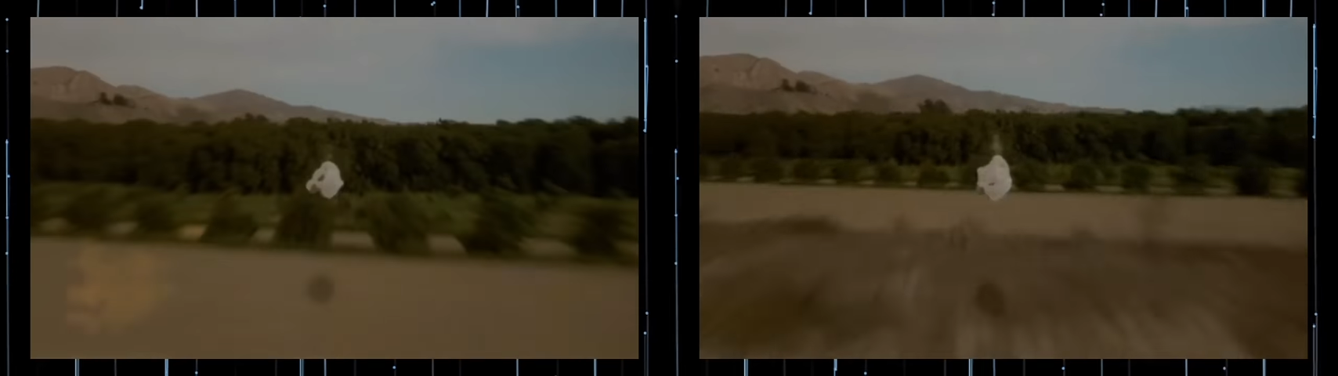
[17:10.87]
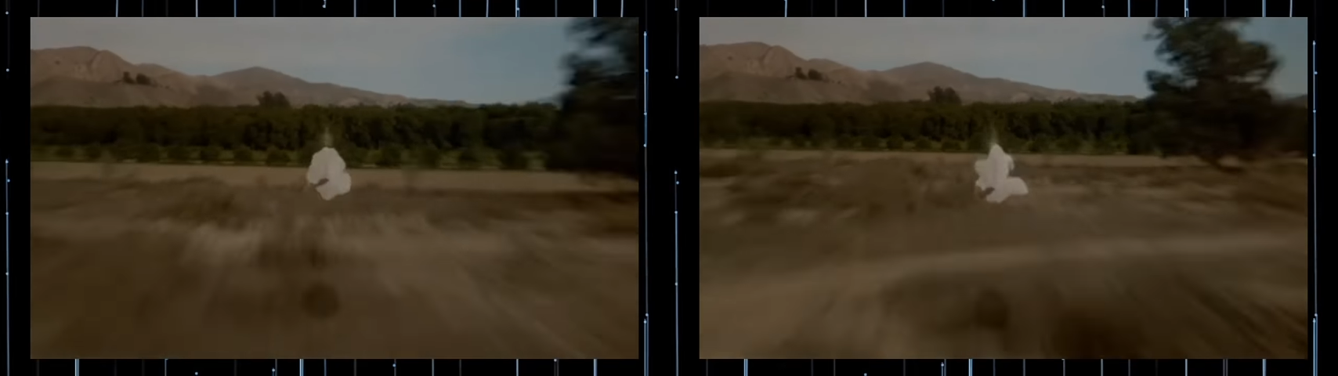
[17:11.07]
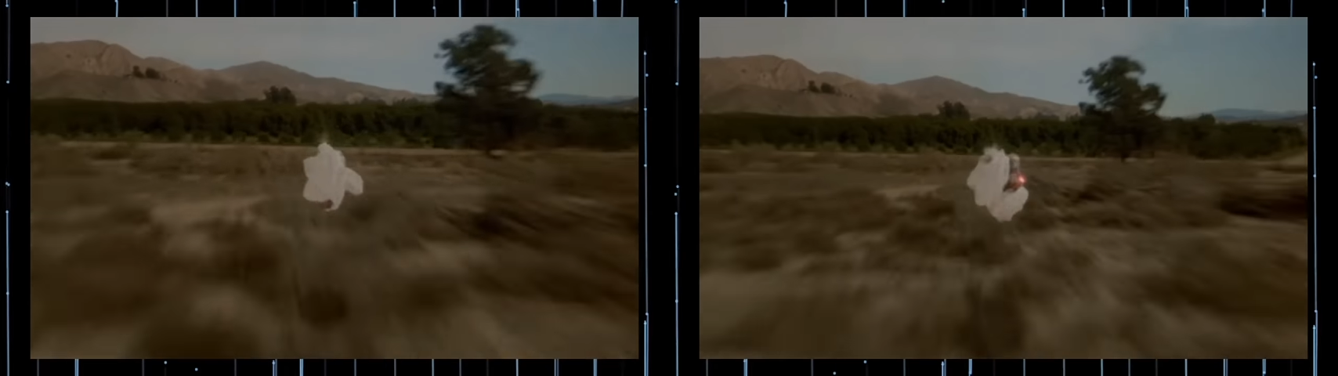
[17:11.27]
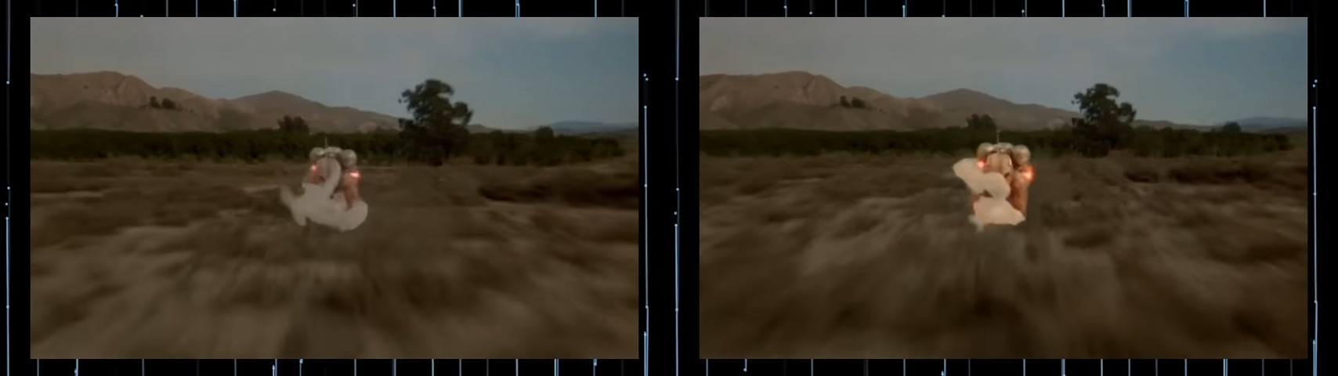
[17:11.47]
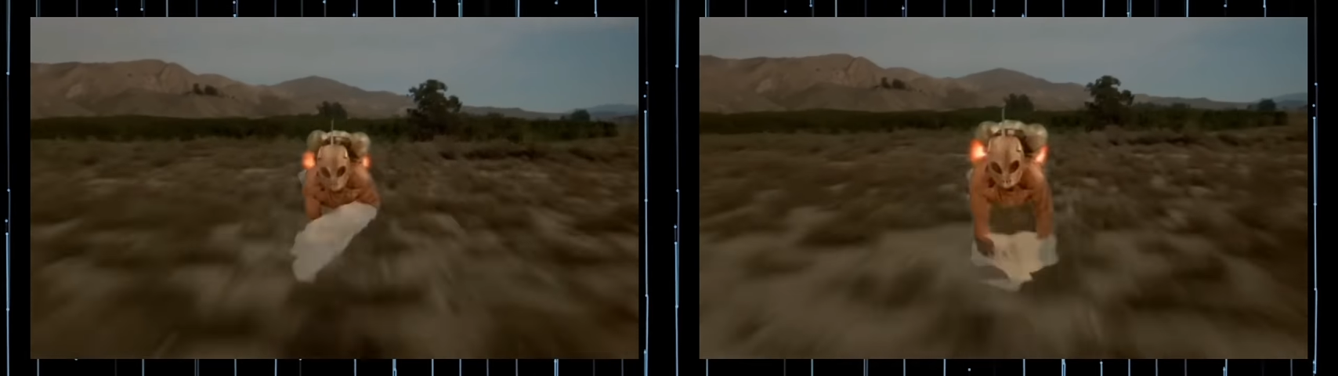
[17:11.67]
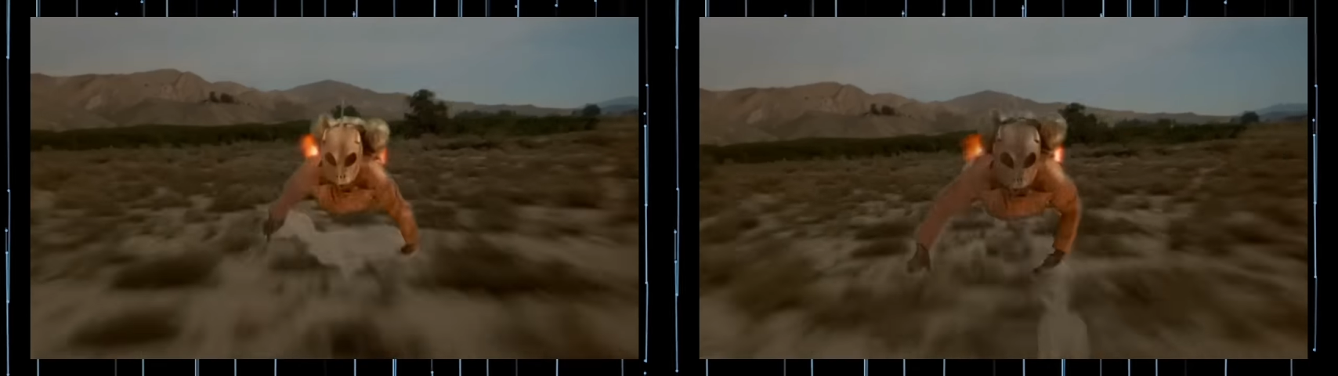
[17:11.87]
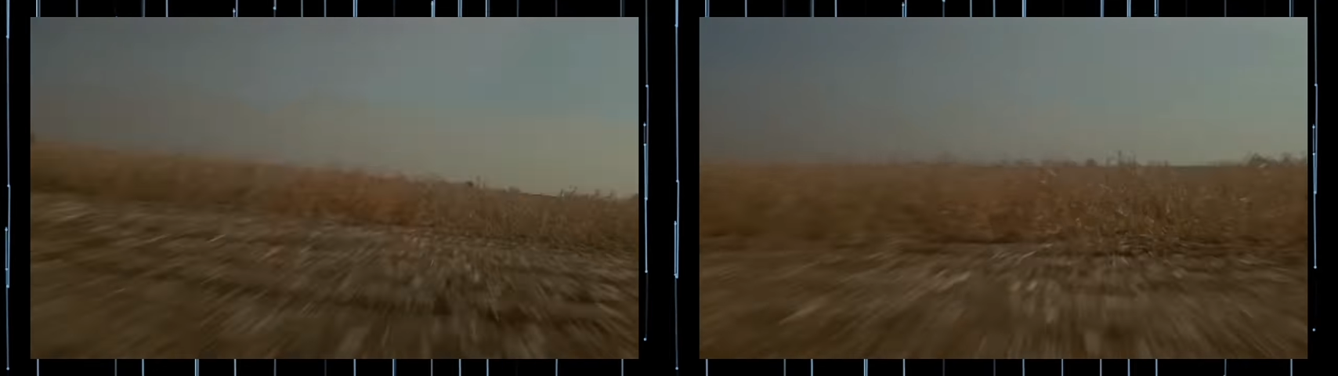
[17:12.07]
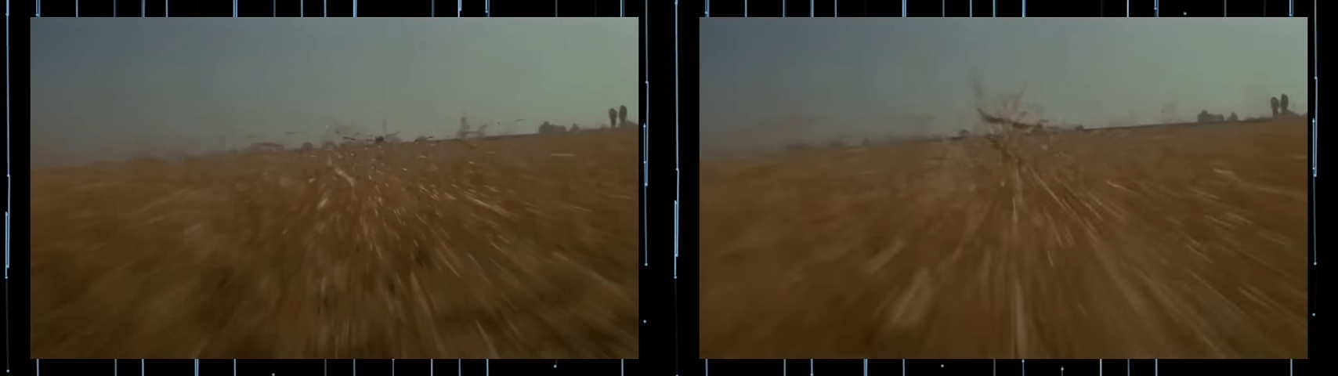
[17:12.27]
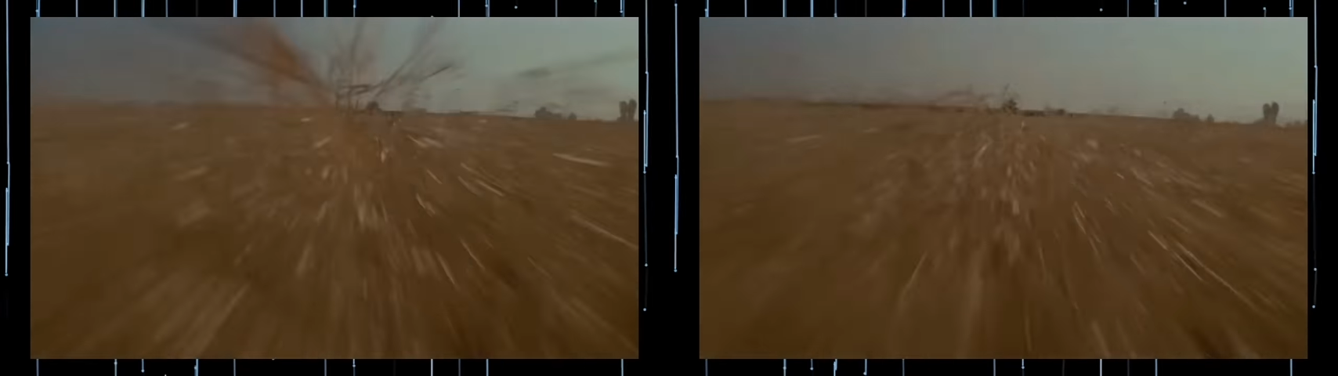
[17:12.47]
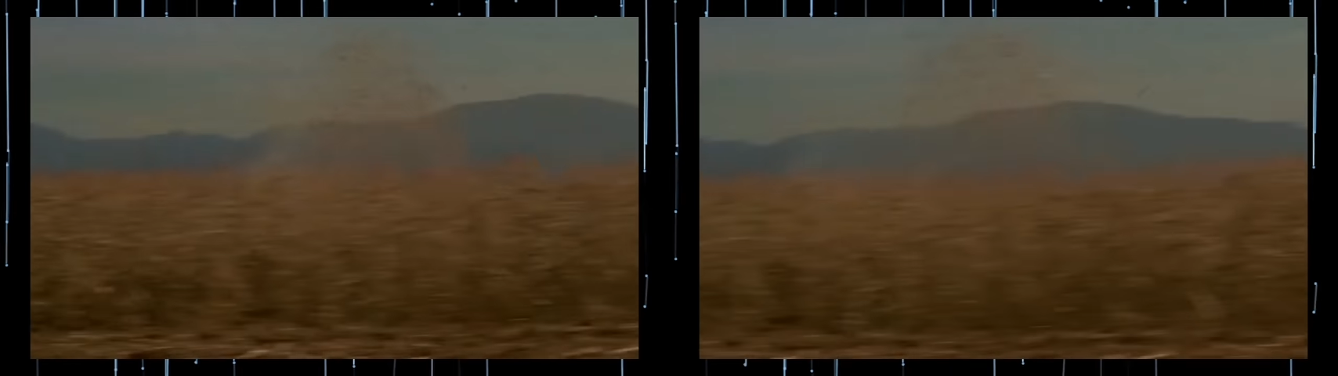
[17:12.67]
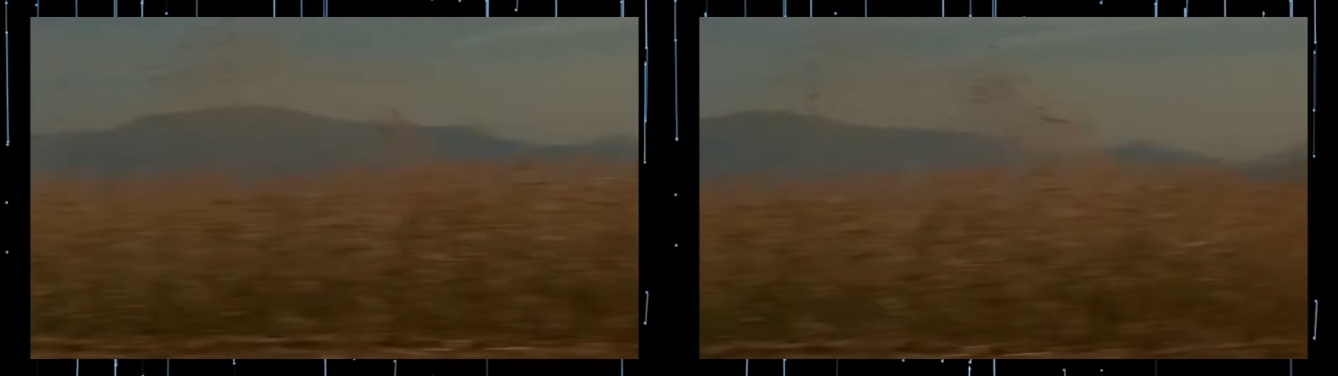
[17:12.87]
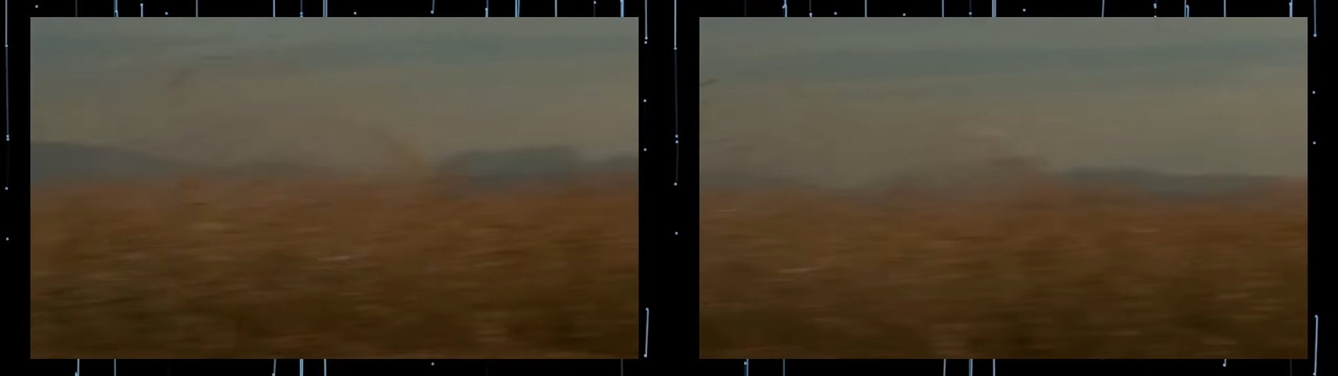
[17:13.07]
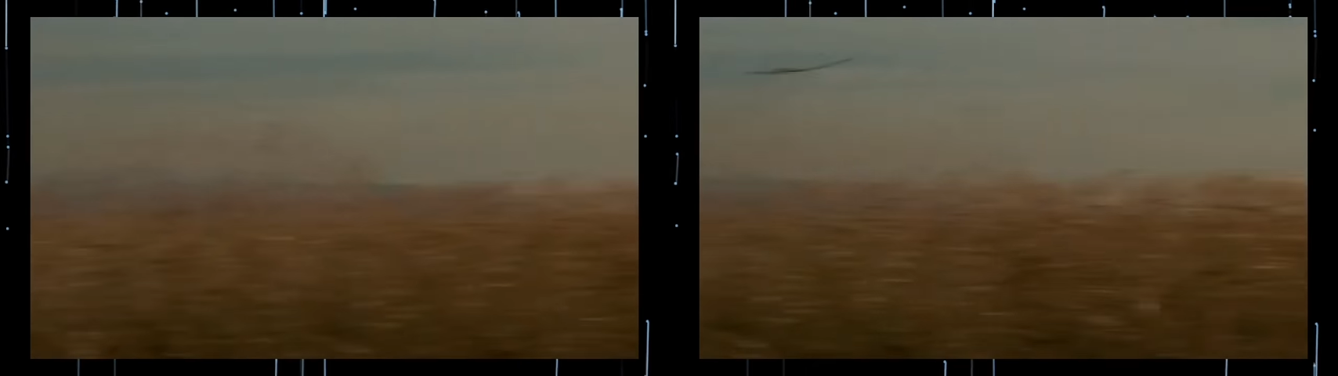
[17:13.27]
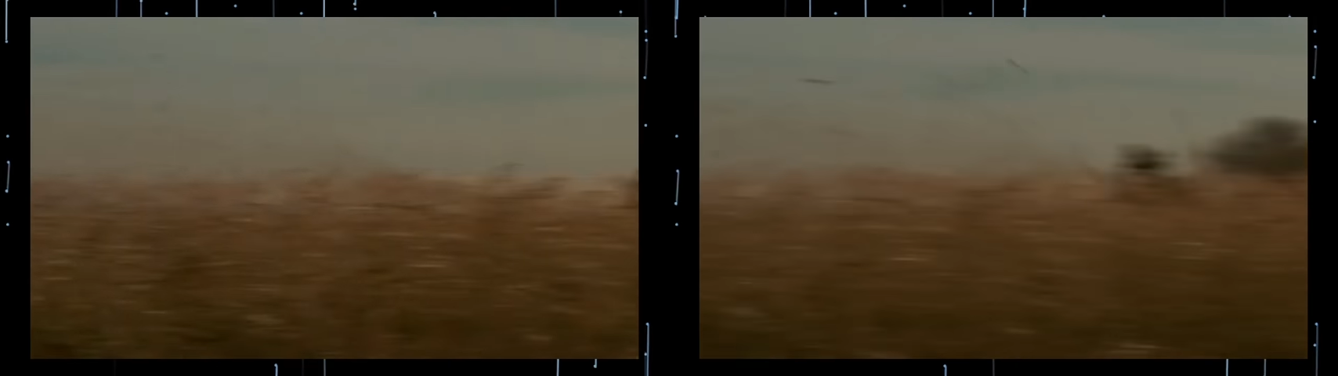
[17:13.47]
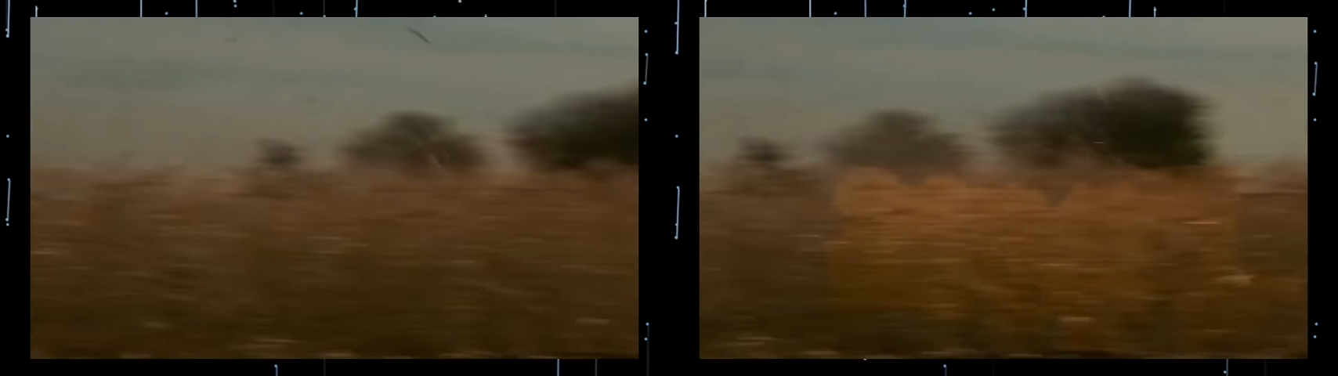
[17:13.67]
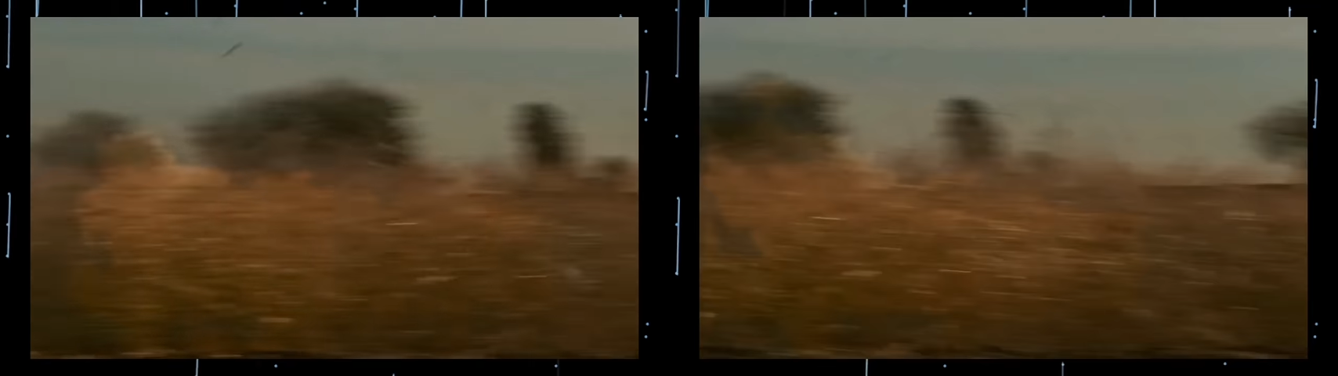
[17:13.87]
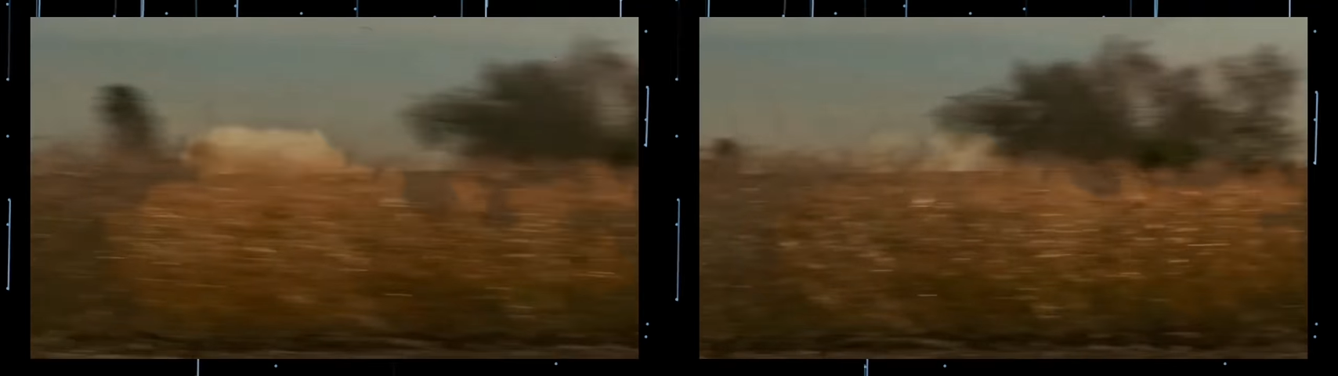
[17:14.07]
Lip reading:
No face is visible, so there are no lips to read.